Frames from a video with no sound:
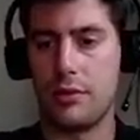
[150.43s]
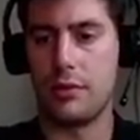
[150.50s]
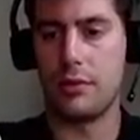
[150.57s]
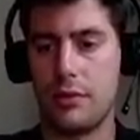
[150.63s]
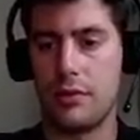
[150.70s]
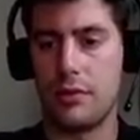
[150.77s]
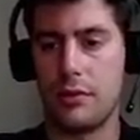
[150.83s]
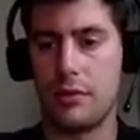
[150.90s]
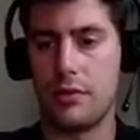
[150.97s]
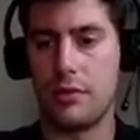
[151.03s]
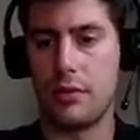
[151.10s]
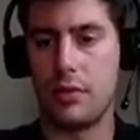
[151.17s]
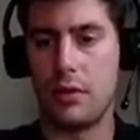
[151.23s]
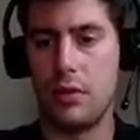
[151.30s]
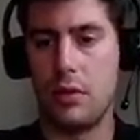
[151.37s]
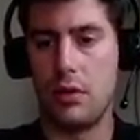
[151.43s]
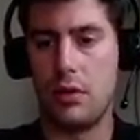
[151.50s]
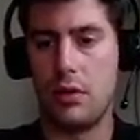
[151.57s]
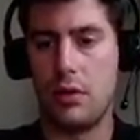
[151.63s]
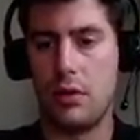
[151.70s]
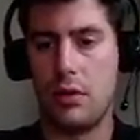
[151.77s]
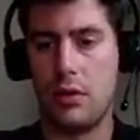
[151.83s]

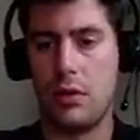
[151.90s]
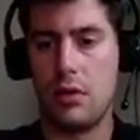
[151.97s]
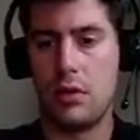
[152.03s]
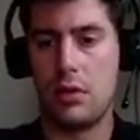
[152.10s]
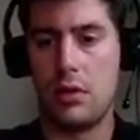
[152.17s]
Nothing is said.